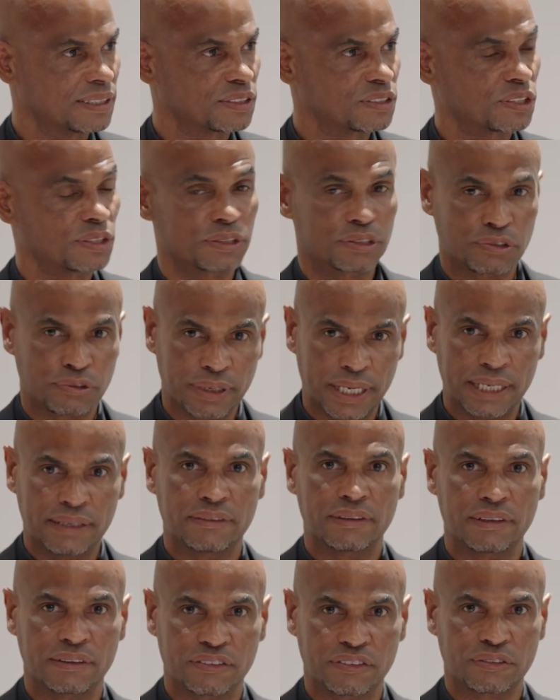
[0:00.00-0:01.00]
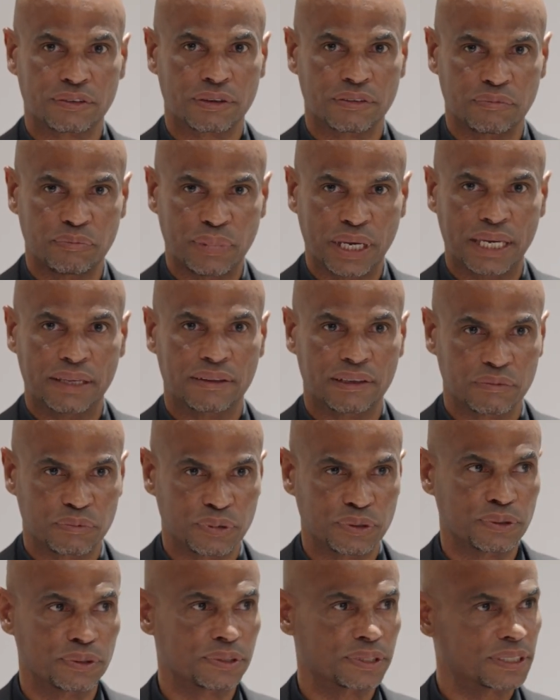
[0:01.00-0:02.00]
So you create these sort of bathing
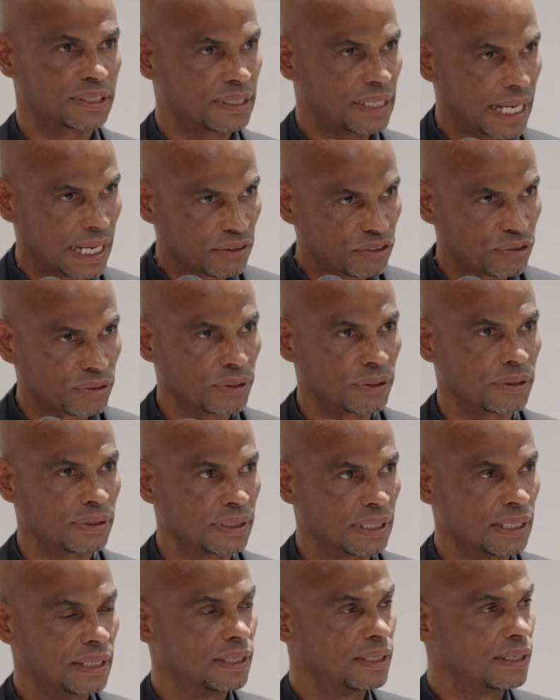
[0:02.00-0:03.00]
pools, this natural